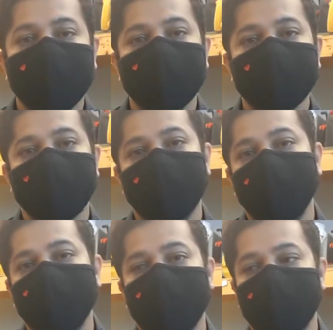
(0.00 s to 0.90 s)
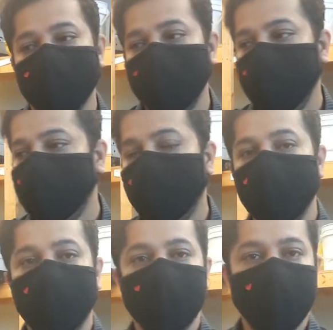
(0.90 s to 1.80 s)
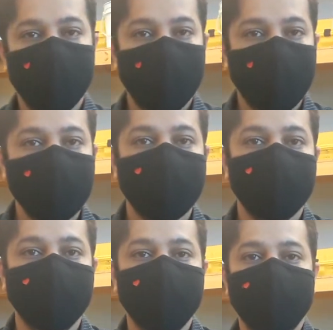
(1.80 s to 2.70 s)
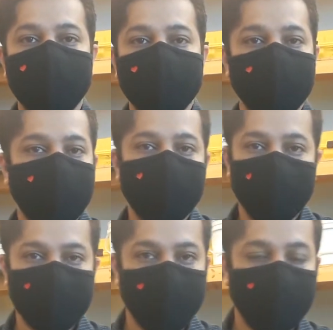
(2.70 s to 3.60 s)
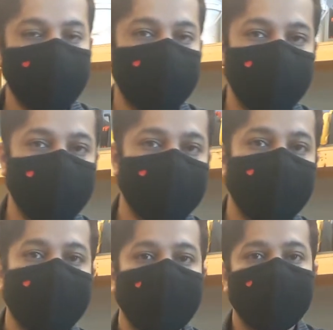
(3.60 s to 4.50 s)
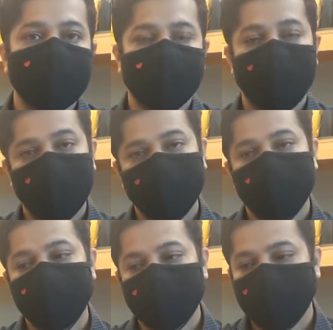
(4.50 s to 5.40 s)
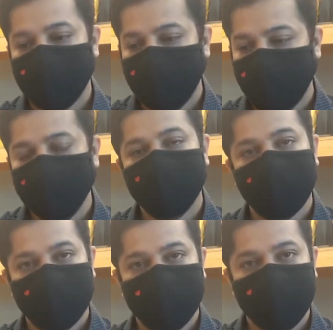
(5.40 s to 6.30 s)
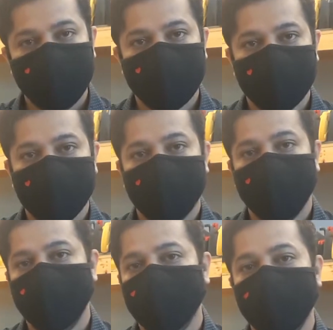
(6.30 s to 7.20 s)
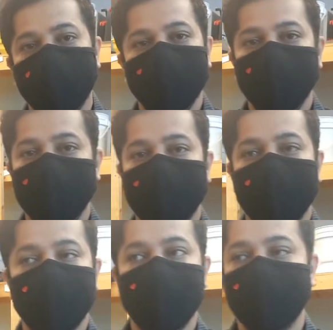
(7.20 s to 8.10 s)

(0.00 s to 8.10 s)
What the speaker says: So the main goal on Monday is to do some in-class activities. So whatever you studied in the presentation, we'll be doing like